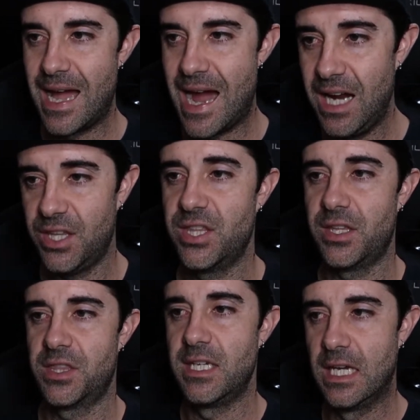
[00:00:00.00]
I
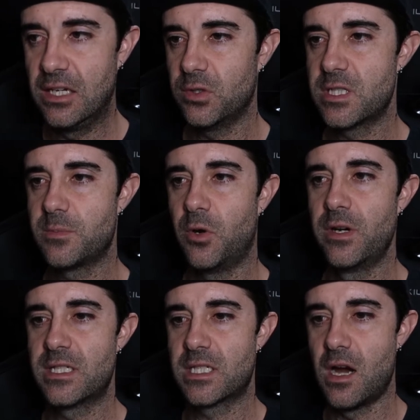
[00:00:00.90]
think the influence
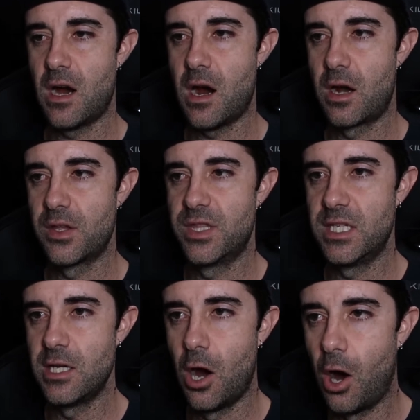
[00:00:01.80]
points are
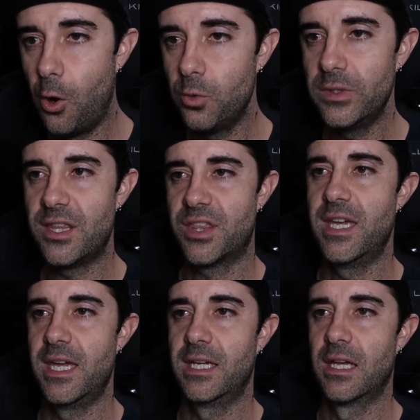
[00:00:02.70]
the only
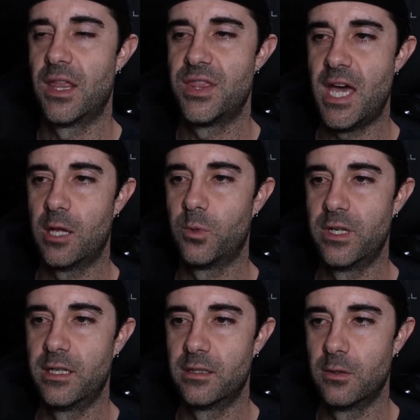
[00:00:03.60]
thing that
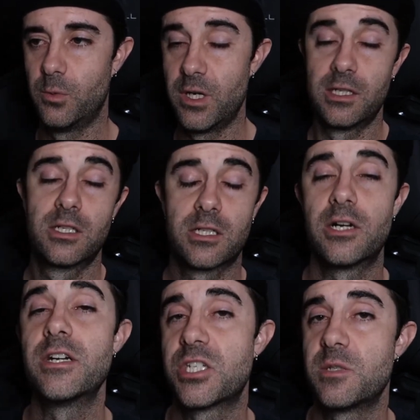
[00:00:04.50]
would
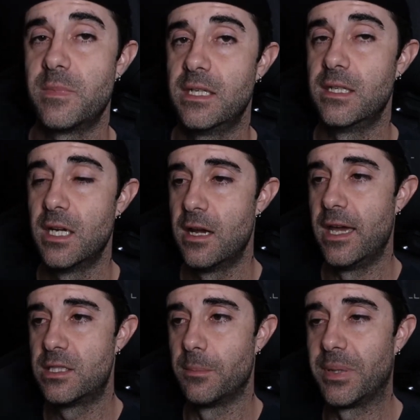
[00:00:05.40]
encourage me
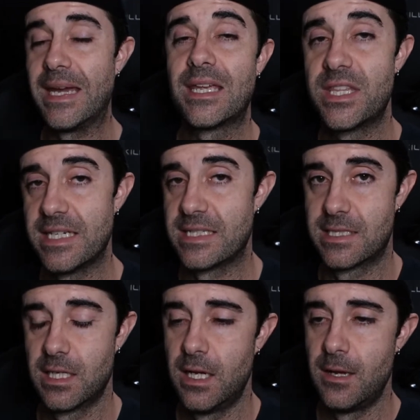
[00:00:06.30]
into playing
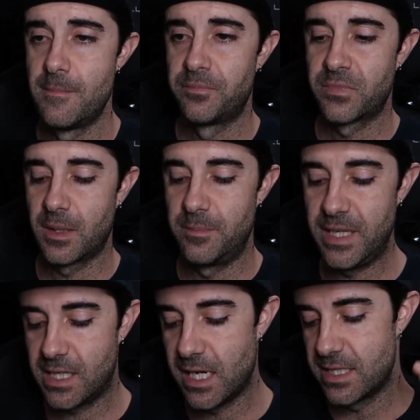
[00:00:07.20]
this,
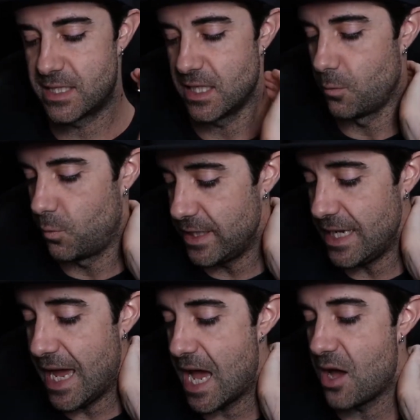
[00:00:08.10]
because
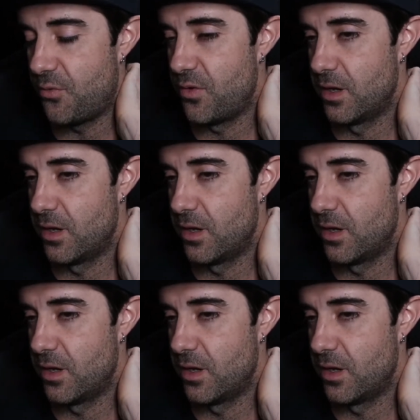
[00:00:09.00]
we have